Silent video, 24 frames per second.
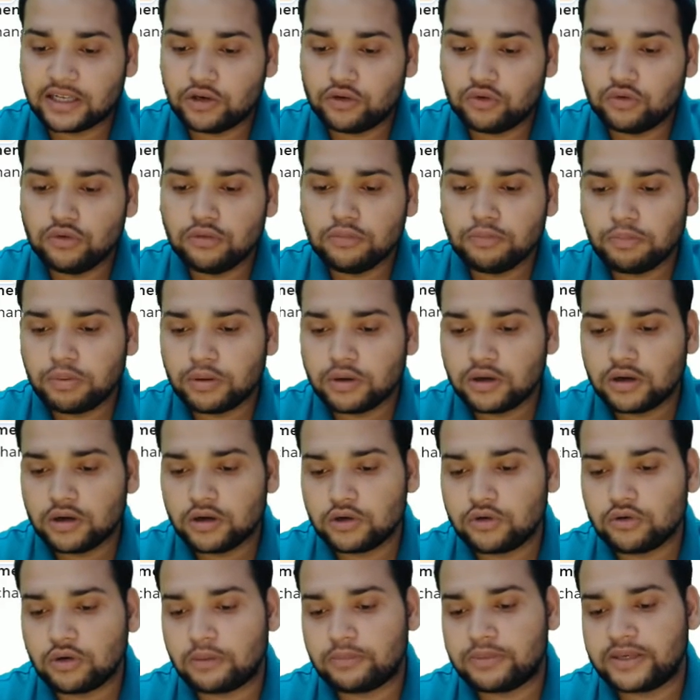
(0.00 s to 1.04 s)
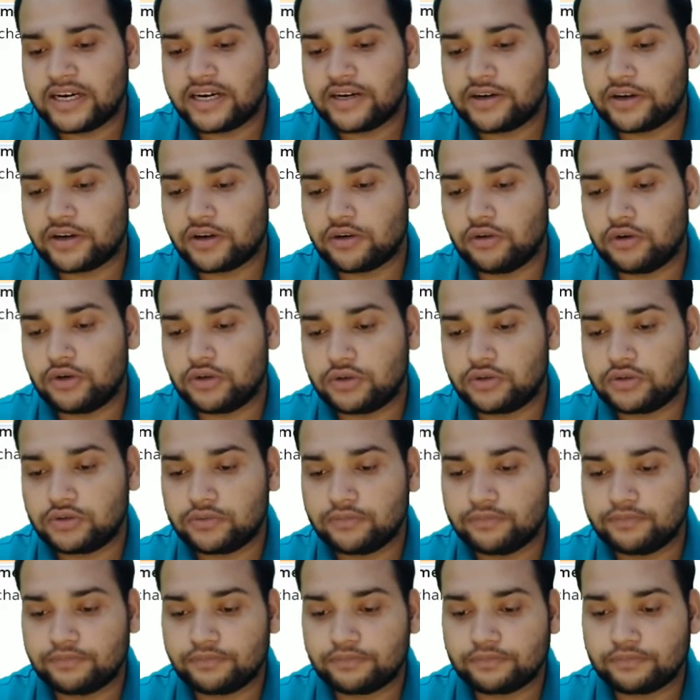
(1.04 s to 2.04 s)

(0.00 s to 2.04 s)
the loop to update records.